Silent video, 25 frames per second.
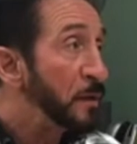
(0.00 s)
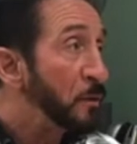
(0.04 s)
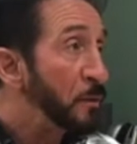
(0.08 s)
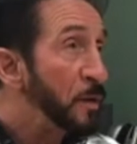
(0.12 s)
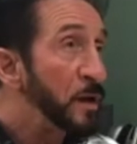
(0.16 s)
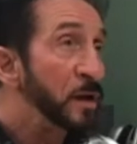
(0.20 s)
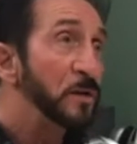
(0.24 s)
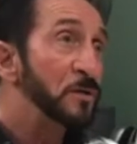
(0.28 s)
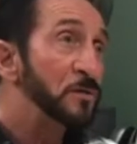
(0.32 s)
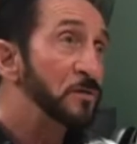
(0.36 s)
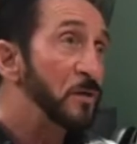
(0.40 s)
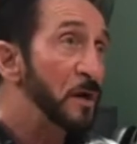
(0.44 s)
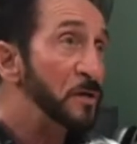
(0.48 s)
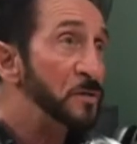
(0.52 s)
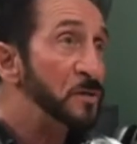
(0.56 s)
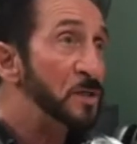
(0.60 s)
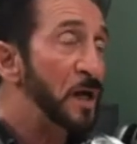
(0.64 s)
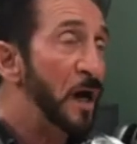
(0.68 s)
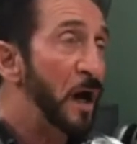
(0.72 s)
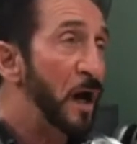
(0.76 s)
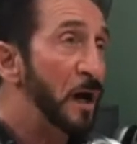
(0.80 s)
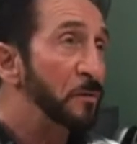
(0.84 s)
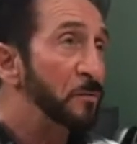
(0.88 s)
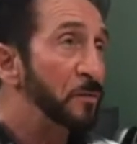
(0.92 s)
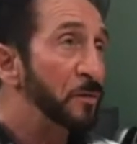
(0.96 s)
We can trust
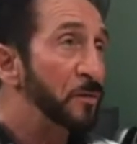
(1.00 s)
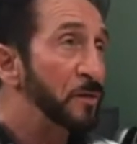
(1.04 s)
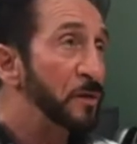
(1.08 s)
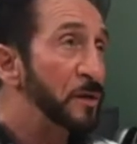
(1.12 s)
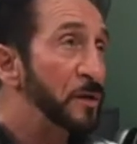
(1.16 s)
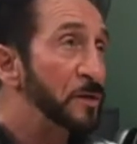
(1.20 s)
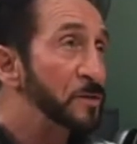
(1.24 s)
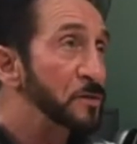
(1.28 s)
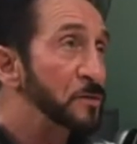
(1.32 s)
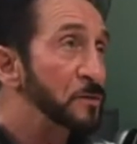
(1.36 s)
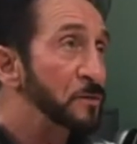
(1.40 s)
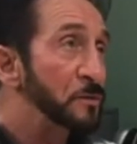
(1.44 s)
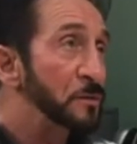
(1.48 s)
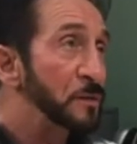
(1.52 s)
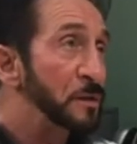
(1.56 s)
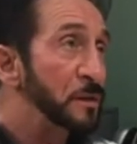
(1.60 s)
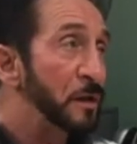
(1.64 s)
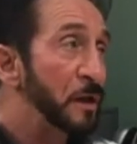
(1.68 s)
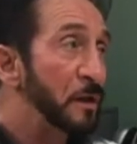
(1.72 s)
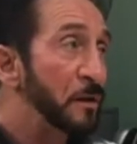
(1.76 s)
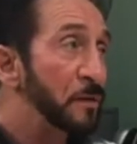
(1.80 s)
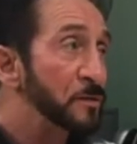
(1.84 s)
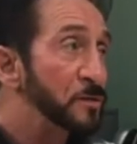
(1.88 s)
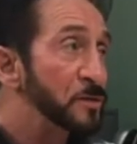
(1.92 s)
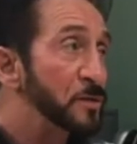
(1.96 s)
God with this, you
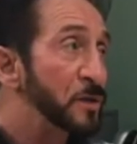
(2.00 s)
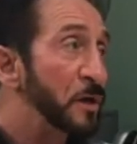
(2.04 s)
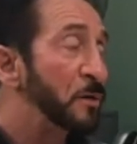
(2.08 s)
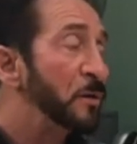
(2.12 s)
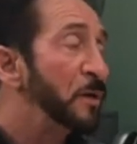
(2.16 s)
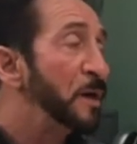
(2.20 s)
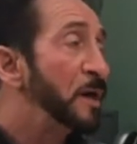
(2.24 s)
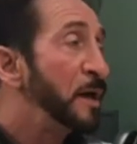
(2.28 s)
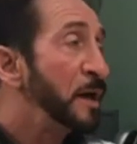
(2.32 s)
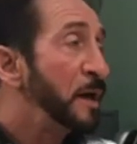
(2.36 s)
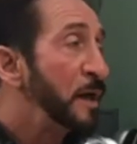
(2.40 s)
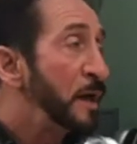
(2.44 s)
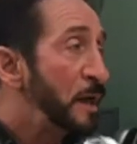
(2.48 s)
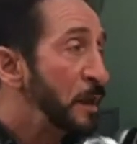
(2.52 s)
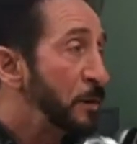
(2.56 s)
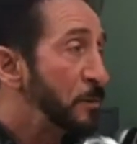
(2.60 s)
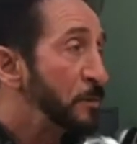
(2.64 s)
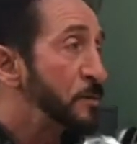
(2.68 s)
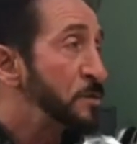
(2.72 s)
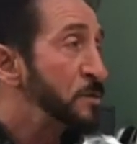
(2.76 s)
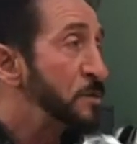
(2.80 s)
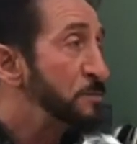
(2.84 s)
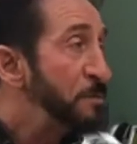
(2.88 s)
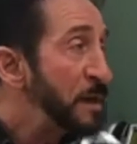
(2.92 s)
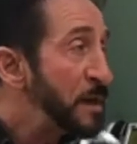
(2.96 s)
know. So it
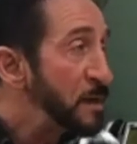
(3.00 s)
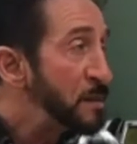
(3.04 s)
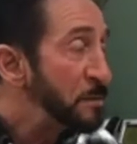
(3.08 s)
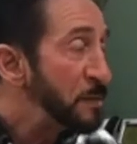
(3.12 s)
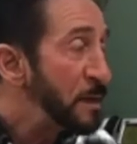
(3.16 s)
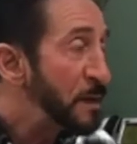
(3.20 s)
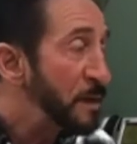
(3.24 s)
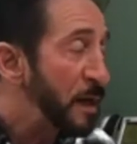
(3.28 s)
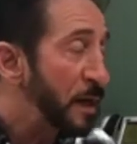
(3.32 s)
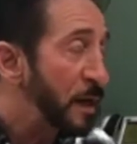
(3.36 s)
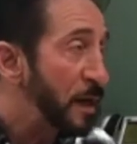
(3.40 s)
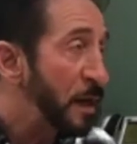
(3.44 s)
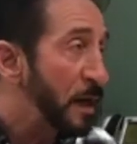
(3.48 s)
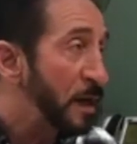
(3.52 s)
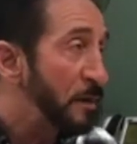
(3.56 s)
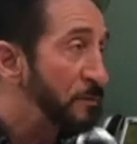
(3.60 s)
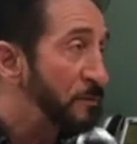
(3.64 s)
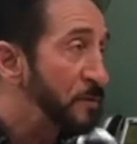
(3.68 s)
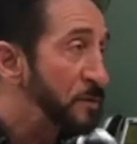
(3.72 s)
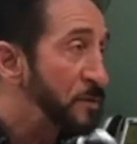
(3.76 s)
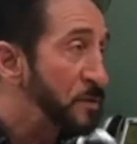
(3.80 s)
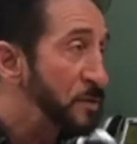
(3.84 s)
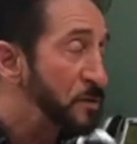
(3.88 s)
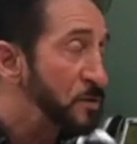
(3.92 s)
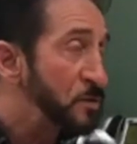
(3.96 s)
was meant to be that kind of
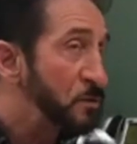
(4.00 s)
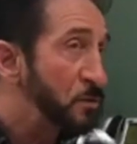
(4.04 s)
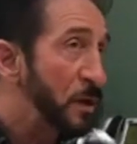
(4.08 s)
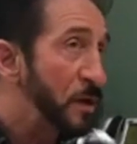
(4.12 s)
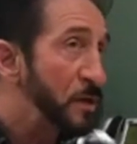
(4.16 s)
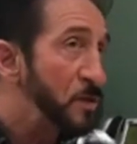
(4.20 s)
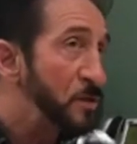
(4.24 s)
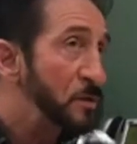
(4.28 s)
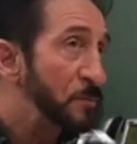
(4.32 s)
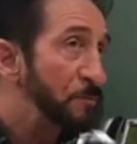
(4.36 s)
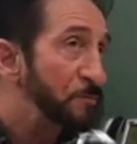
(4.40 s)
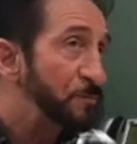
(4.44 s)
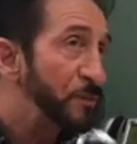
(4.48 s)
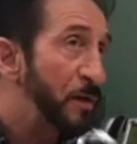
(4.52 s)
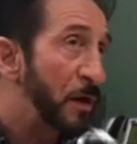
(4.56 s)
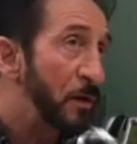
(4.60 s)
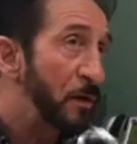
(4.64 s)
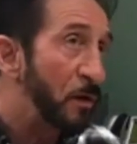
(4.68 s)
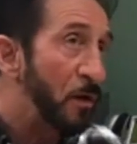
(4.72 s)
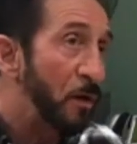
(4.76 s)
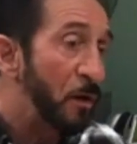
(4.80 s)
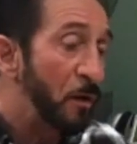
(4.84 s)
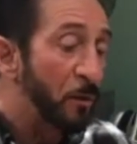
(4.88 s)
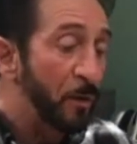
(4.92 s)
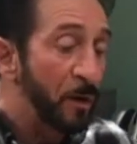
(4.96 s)
a situation. Now,
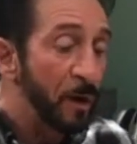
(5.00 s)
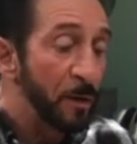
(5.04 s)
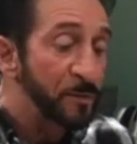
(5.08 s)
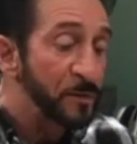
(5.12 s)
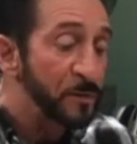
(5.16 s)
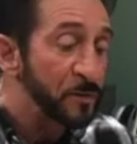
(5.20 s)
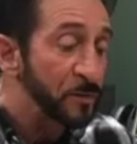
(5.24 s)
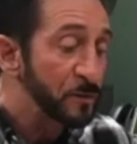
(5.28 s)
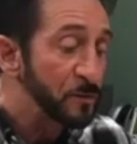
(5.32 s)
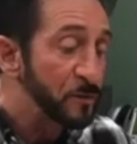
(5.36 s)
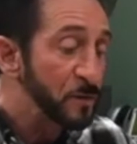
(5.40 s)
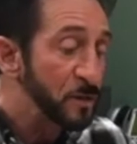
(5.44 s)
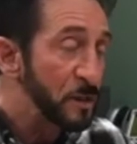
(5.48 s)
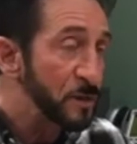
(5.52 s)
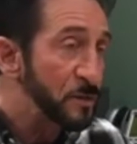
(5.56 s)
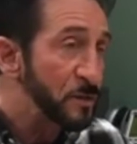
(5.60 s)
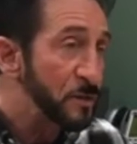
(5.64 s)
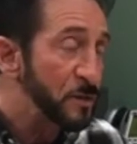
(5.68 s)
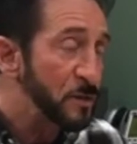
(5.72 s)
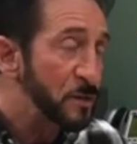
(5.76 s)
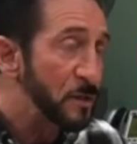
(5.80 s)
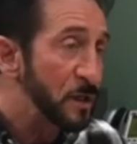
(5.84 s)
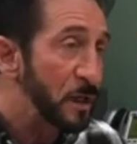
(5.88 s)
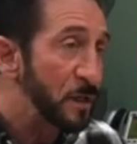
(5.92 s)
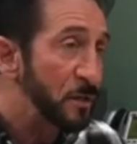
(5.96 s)
all the way up until
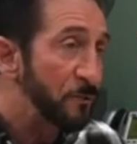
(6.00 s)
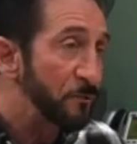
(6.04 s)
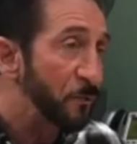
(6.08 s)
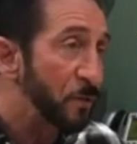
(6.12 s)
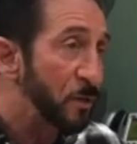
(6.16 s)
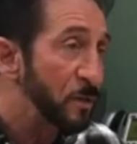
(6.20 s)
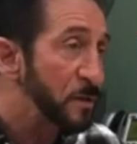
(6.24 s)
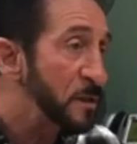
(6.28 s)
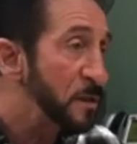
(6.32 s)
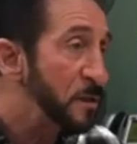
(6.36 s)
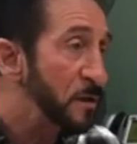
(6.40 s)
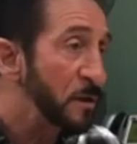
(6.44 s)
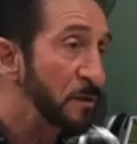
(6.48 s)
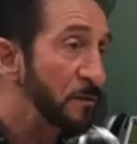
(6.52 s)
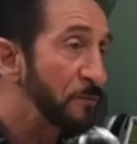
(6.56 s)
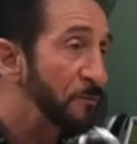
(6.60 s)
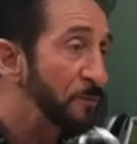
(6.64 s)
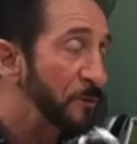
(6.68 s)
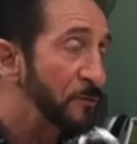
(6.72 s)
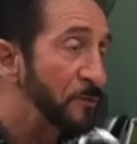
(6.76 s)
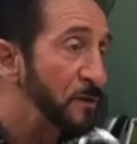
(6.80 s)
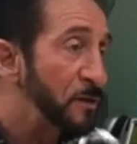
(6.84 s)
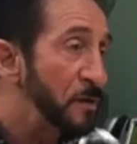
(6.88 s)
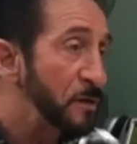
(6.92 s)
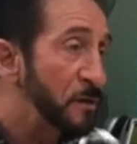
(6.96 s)
Jesus' day, the
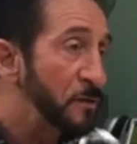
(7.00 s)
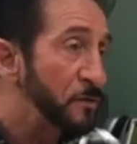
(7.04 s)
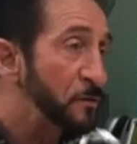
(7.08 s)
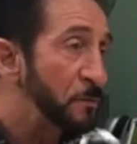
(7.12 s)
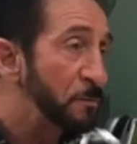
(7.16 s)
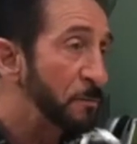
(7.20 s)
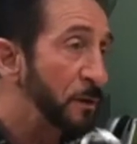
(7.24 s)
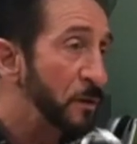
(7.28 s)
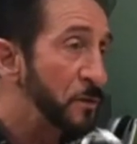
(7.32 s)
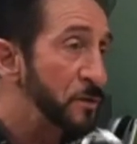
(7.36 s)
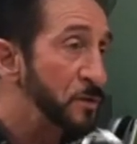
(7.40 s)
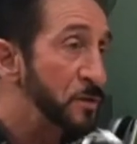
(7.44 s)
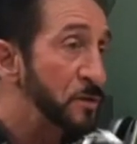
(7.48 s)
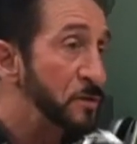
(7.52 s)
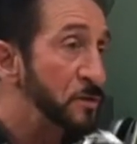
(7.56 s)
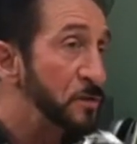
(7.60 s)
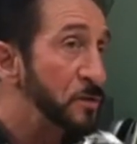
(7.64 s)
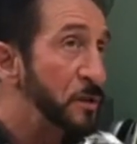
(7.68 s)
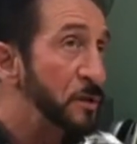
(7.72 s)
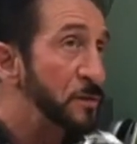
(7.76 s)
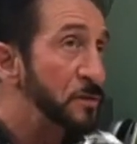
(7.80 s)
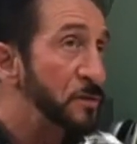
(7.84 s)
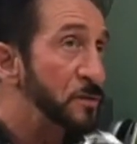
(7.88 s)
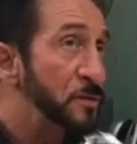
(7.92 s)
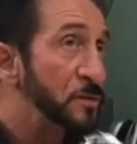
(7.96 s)
1,450 years from Moses to
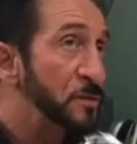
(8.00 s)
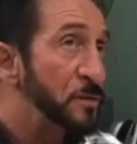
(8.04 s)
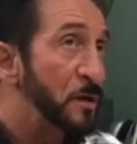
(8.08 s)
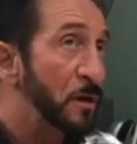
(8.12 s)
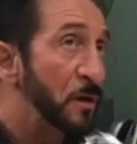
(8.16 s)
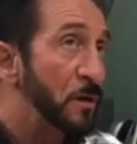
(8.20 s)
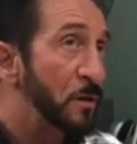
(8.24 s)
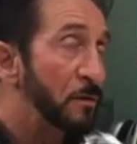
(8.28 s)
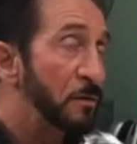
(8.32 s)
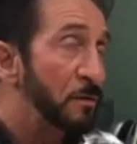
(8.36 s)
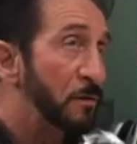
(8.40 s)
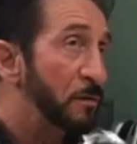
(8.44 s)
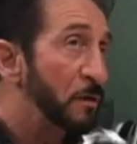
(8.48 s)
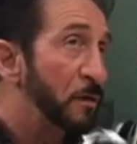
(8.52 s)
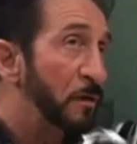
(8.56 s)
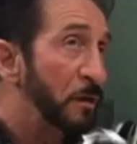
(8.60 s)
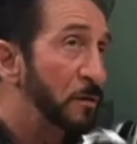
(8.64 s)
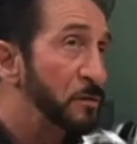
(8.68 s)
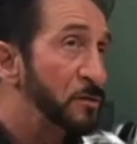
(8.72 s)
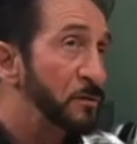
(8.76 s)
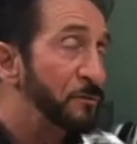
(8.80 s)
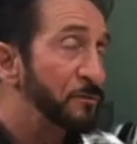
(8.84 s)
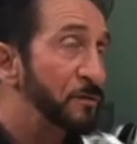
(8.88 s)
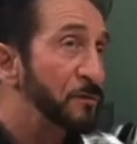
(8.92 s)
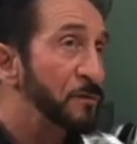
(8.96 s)
Jesus, or
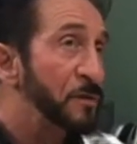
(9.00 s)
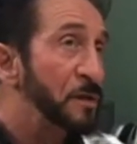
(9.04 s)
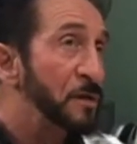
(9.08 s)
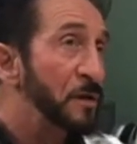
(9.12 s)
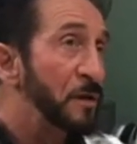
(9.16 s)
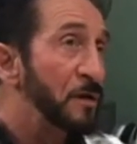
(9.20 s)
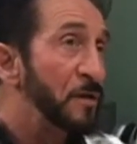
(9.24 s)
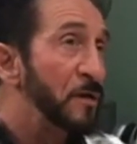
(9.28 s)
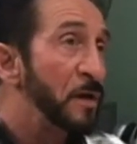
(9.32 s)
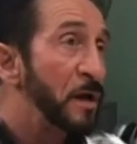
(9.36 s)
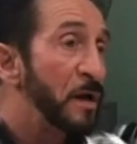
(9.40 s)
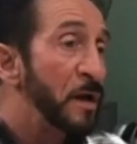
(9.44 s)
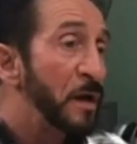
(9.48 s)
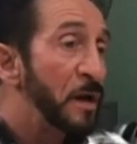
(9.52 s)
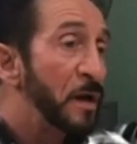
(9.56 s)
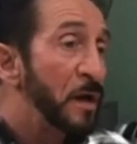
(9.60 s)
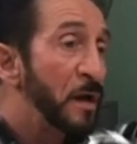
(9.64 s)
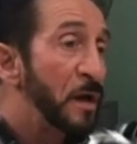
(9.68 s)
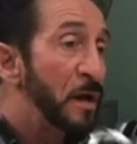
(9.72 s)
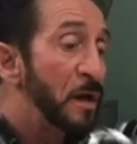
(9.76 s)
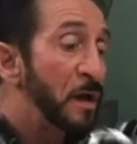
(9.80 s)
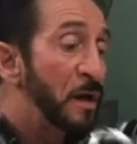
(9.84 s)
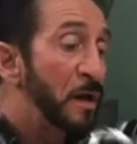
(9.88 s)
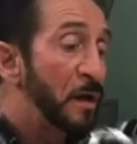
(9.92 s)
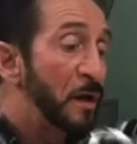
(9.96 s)
close to
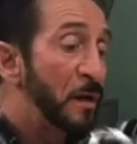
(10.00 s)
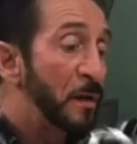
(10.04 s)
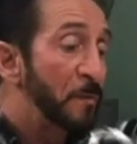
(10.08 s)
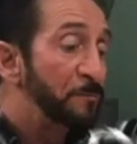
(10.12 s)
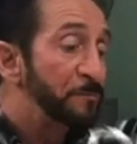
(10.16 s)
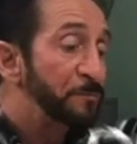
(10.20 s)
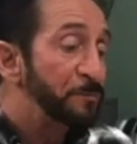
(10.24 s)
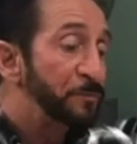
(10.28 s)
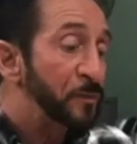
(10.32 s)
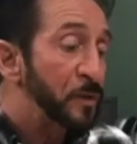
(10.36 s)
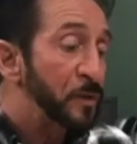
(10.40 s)
1,500,